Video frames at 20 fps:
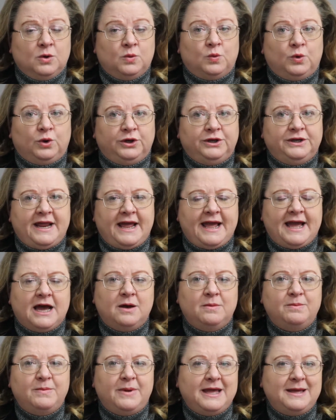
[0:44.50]
Well,
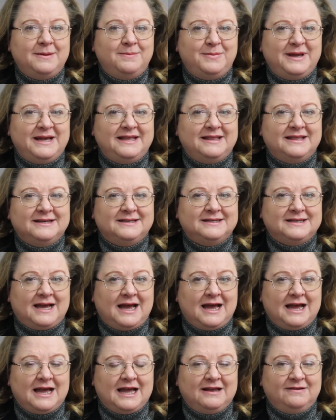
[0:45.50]
now may be the
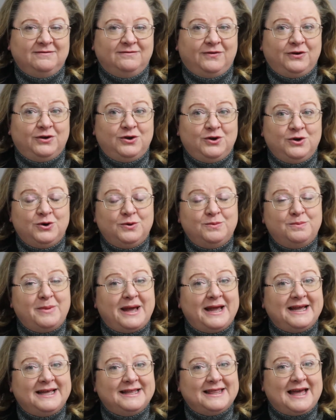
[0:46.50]
time for you to
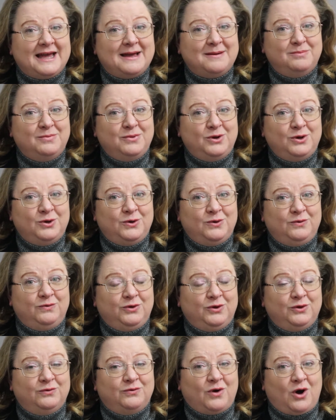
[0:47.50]
make that move
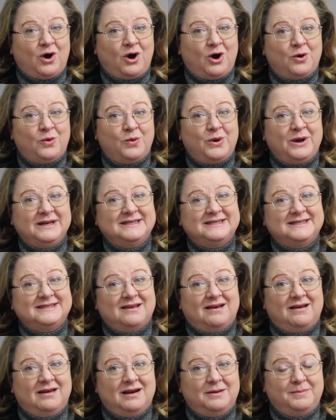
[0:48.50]
you've always
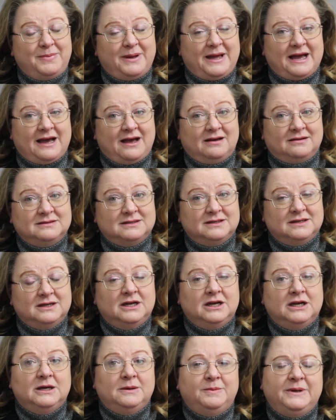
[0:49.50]
thought about,
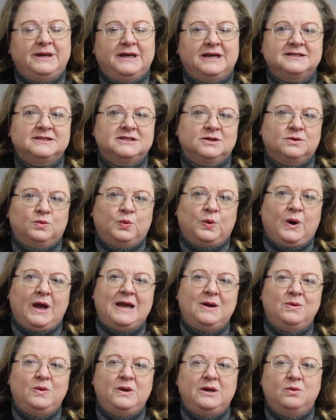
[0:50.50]
because the
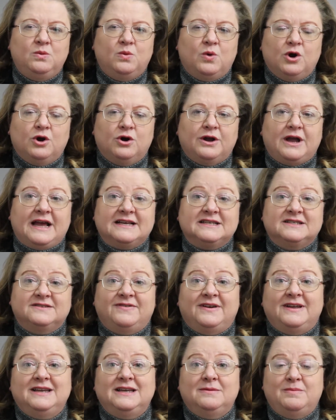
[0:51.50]
way we work has
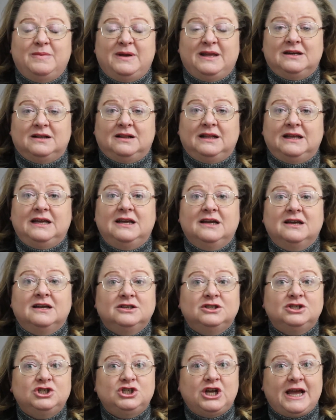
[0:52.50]
fundamentally
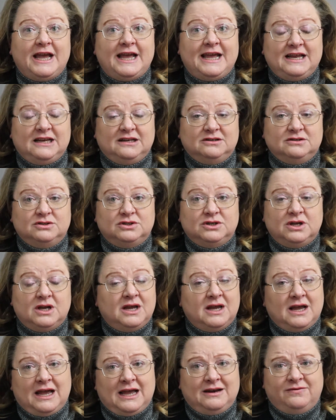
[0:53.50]
changed,
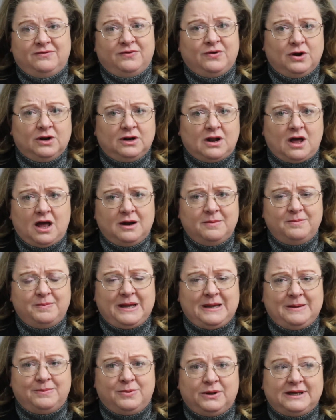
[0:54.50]
and for a lot of
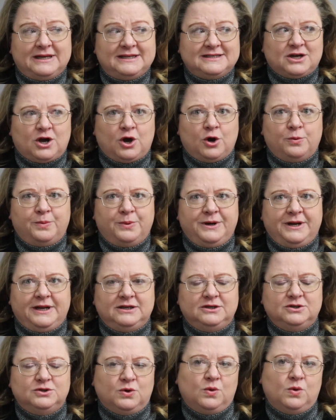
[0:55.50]
people it's
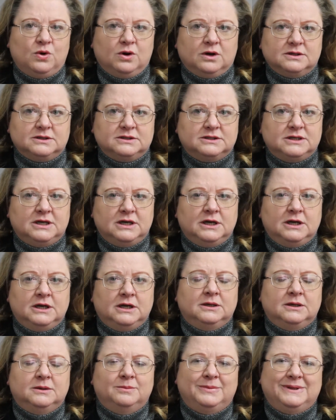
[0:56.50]
opening doors.
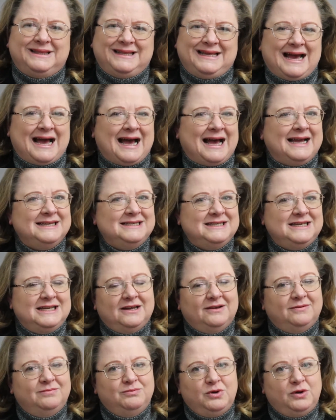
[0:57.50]
But the
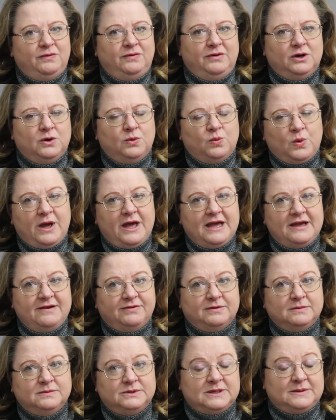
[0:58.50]
idea of moving away
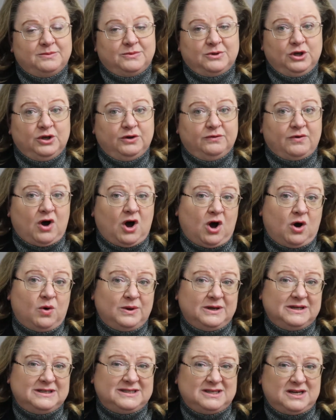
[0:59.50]
from something you've
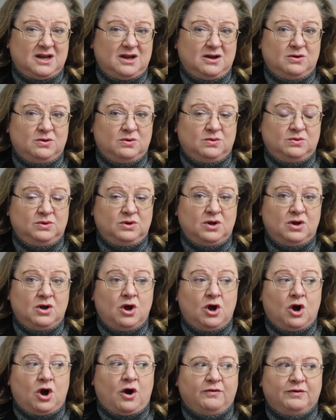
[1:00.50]
always known
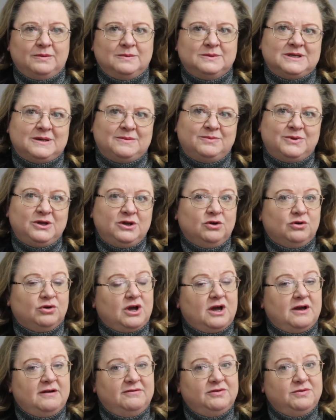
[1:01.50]
or from something you're
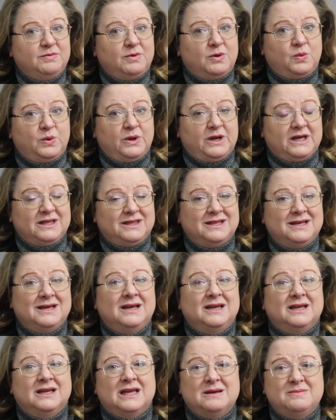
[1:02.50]
comfortable with
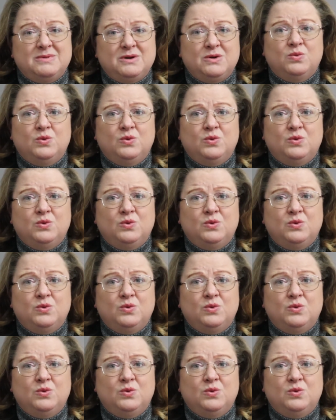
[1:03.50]
can be